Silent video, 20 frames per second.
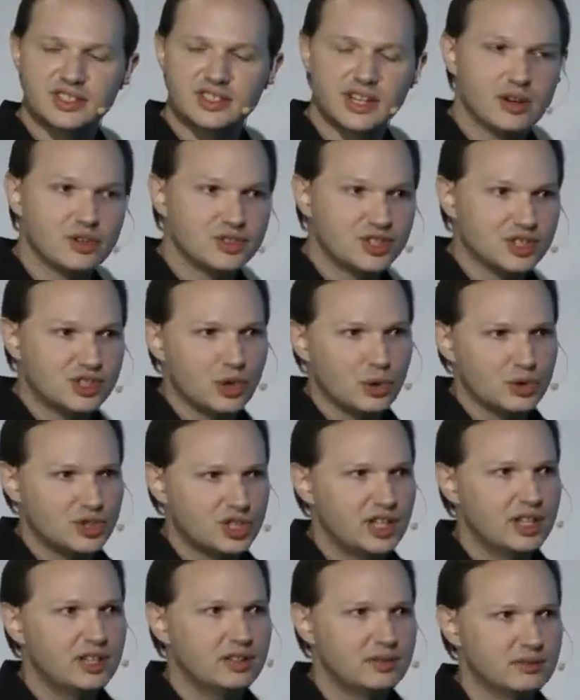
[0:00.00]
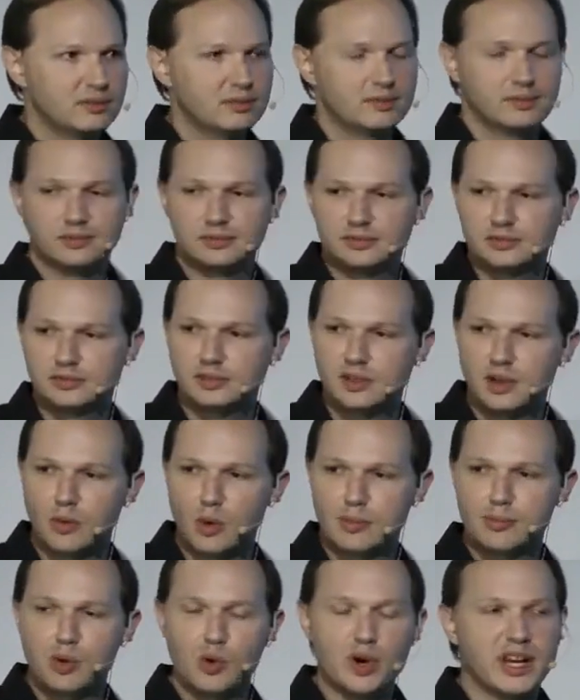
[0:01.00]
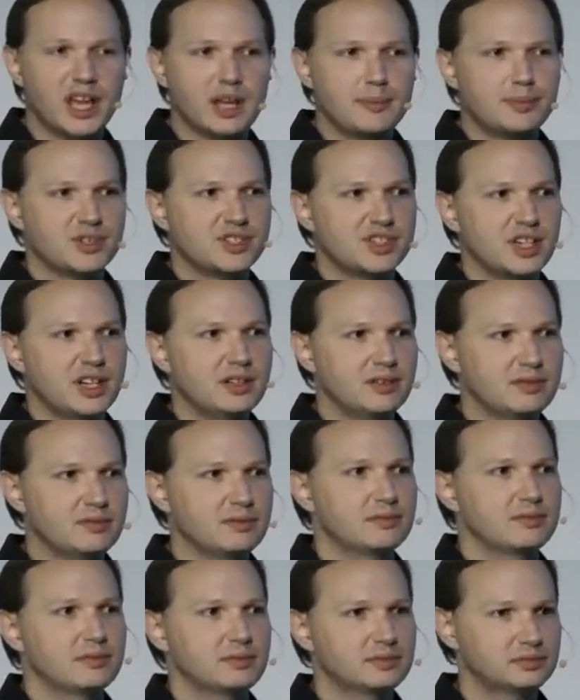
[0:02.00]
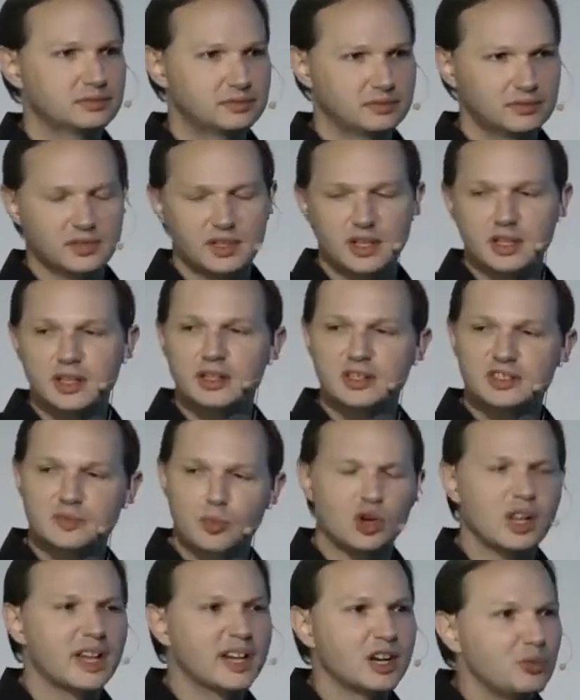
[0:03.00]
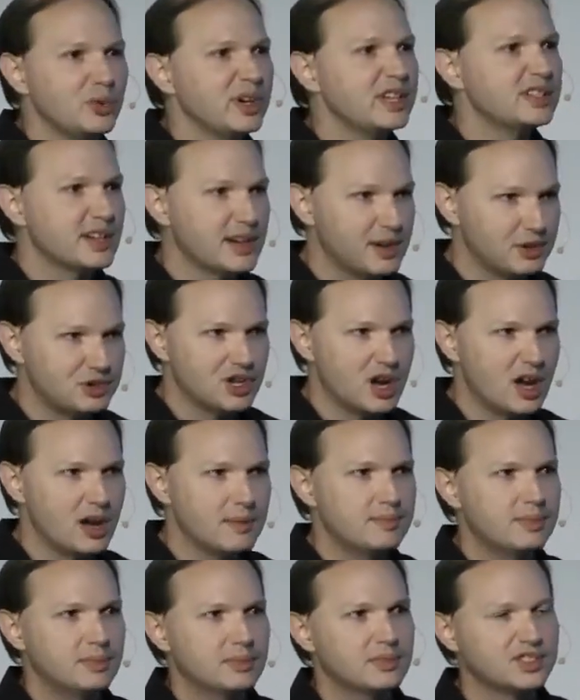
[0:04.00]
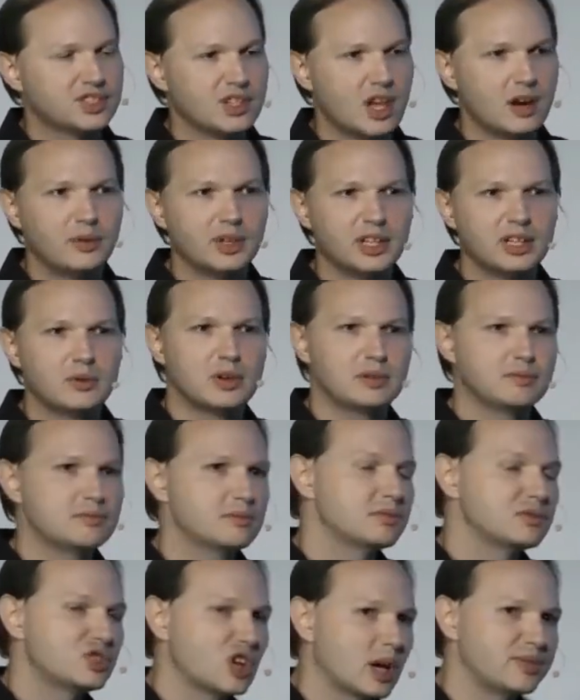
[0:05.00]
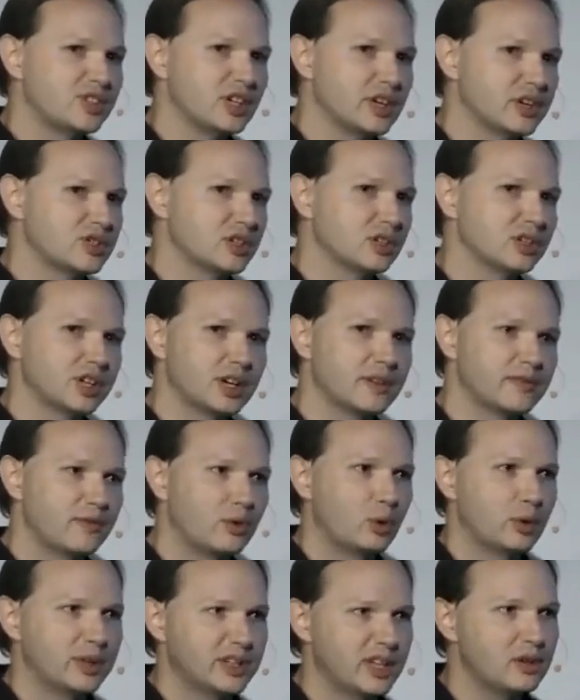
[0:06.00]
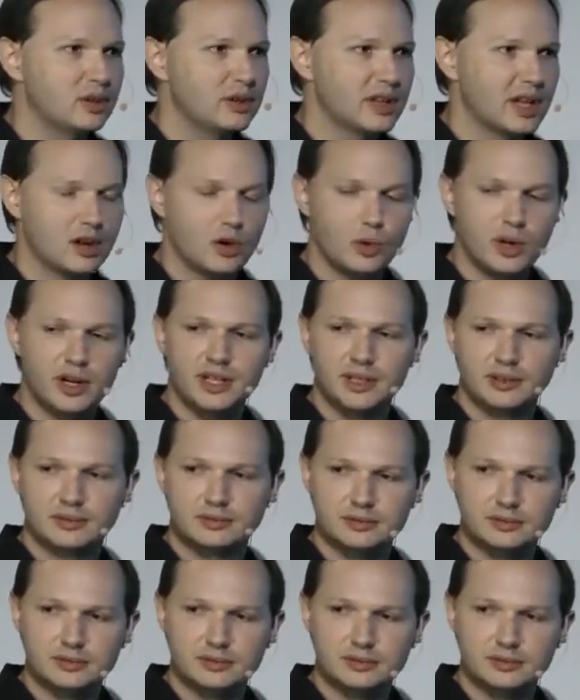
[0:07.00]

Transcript: Sales associate, 1.8%. It's more like a retail job. It's not really what job seekers are looking for when they do that query.